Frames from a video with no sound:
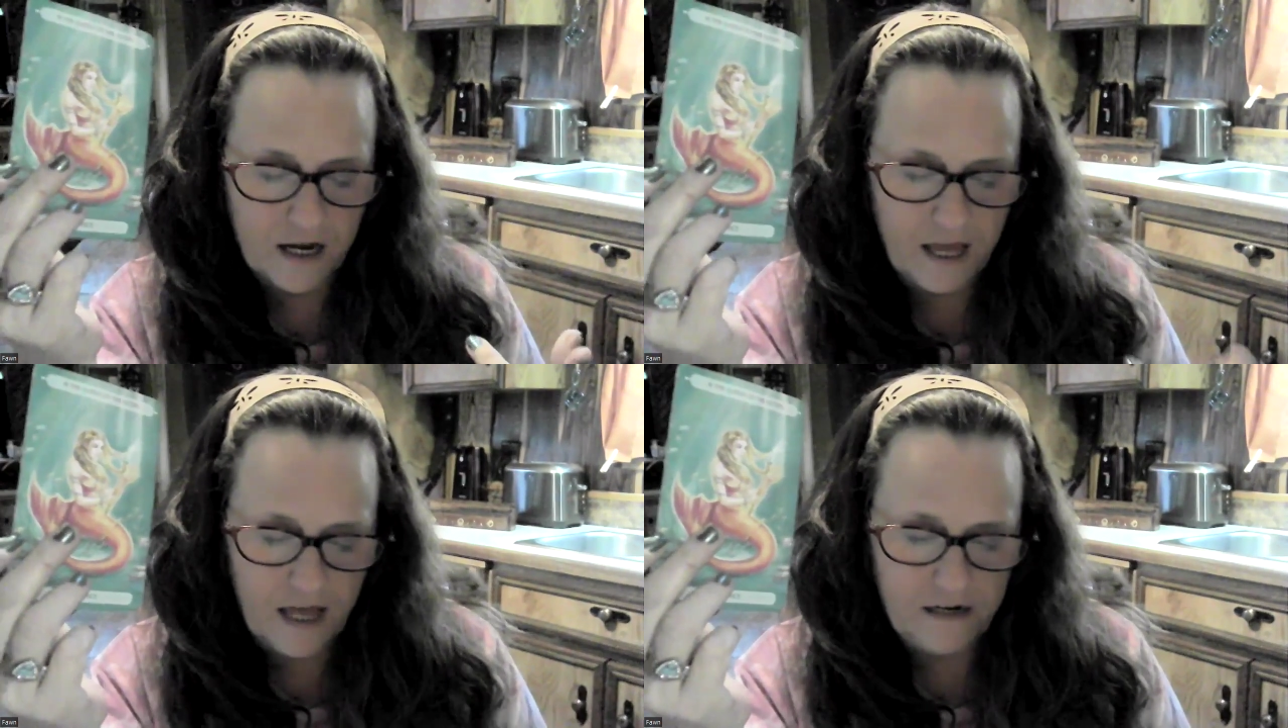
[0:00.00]

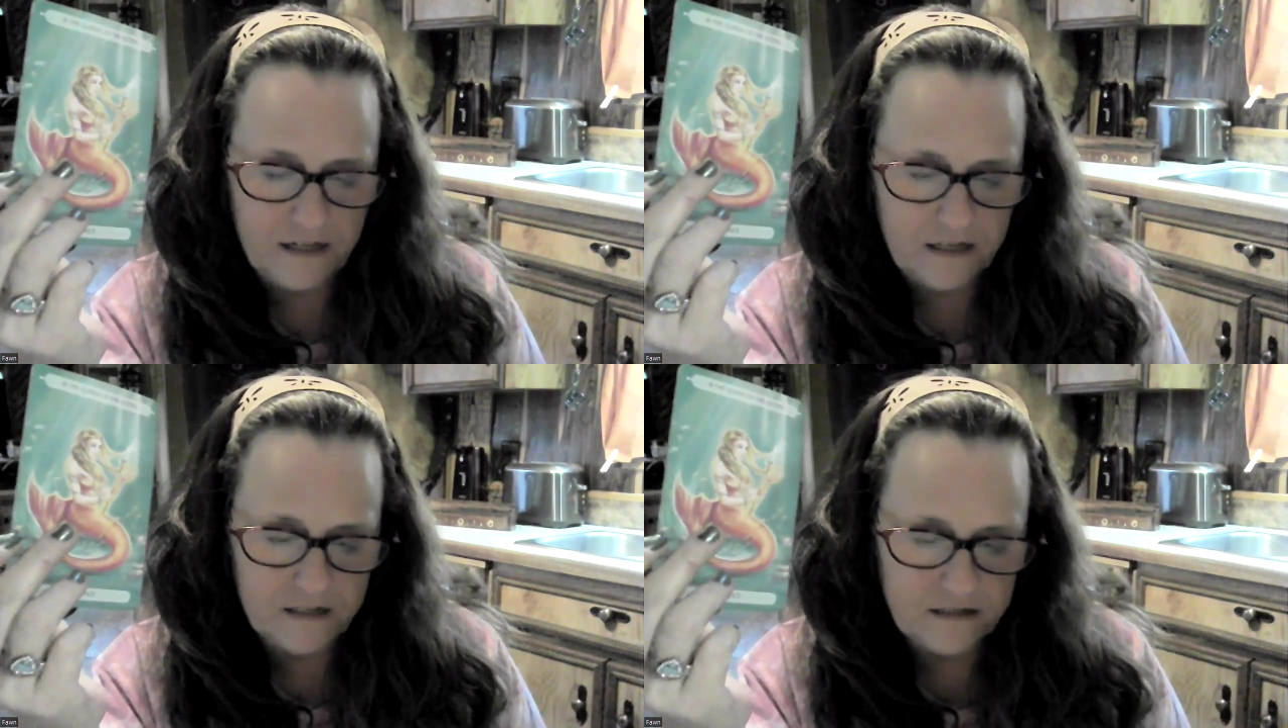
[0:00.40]
got
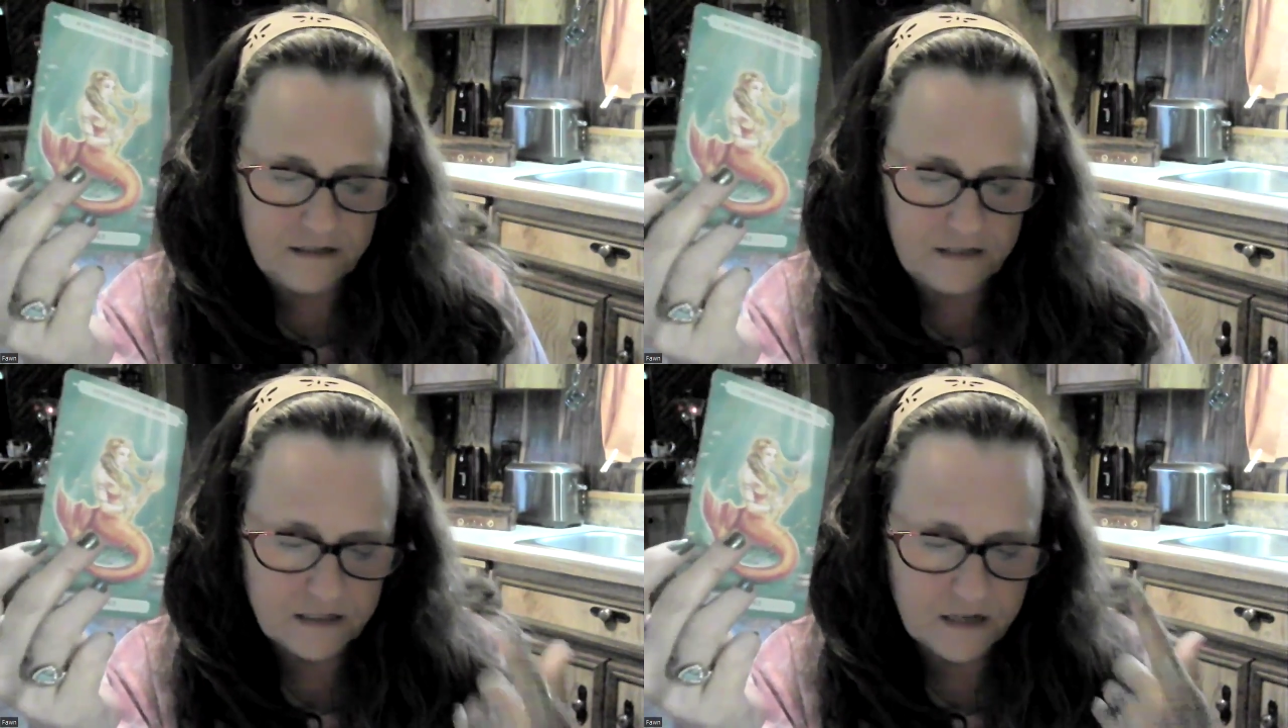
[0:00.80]

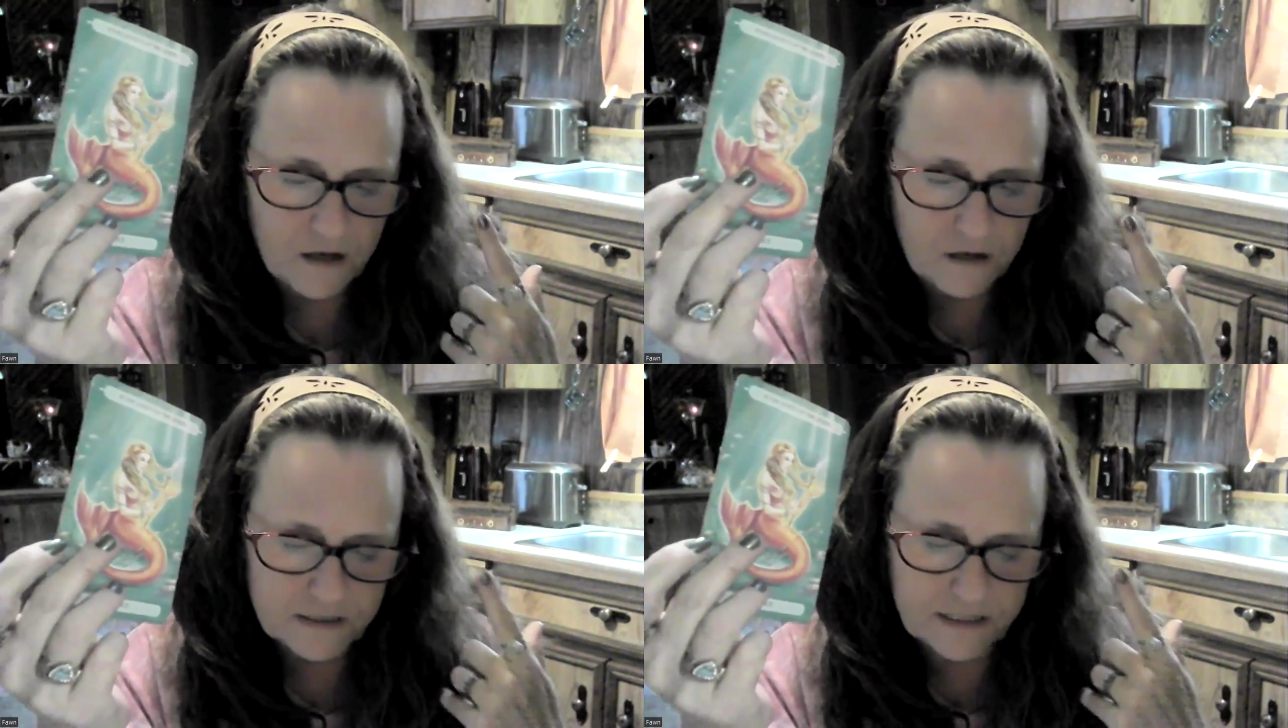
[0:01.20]

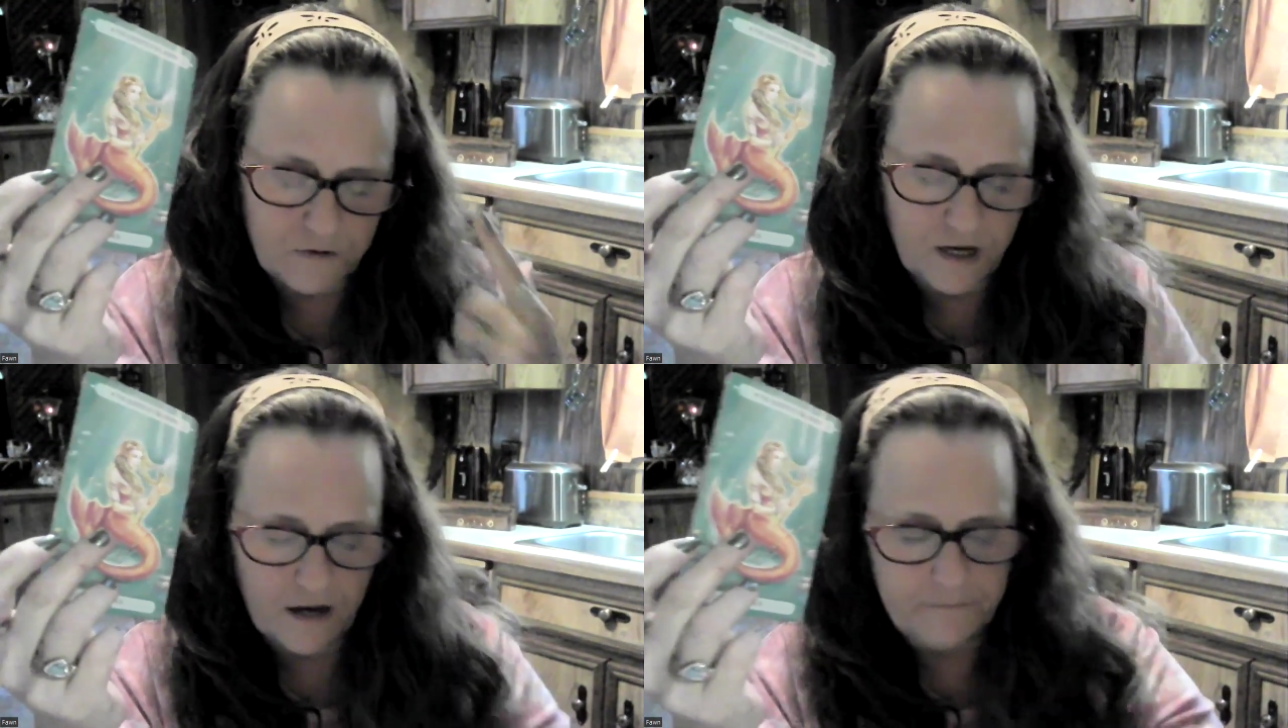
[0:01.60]
endings.
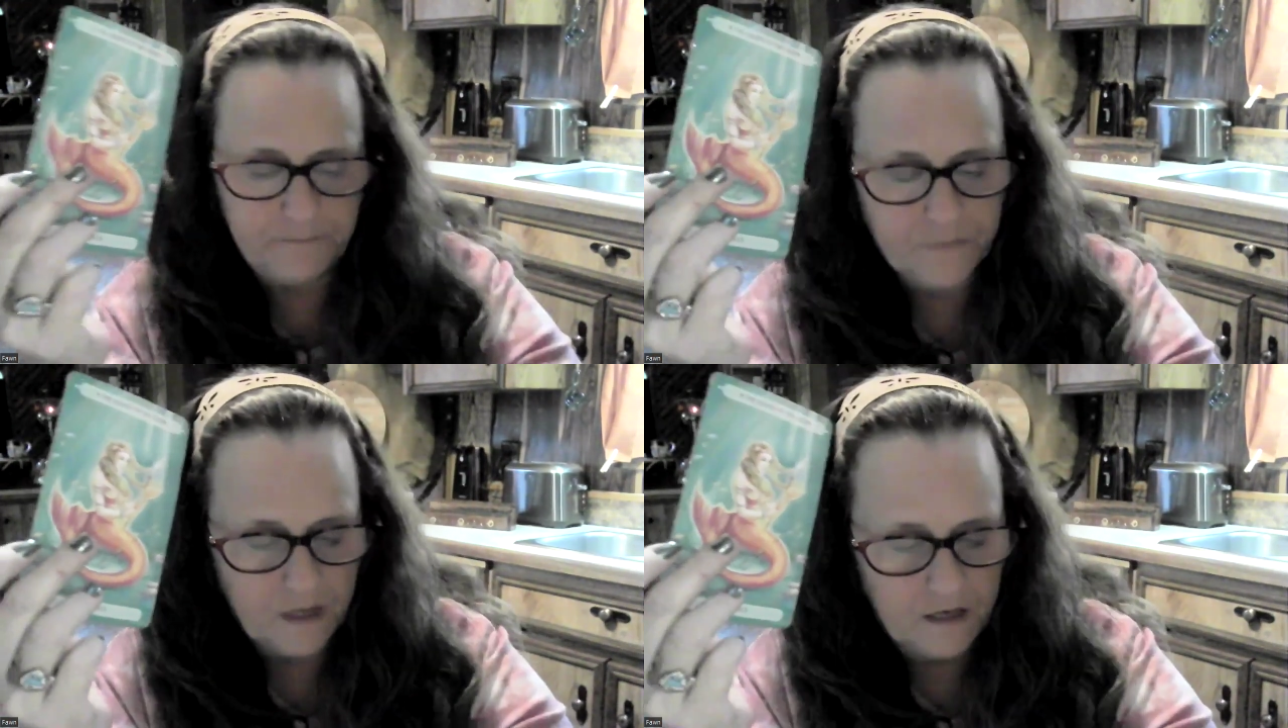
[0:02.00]
see, we got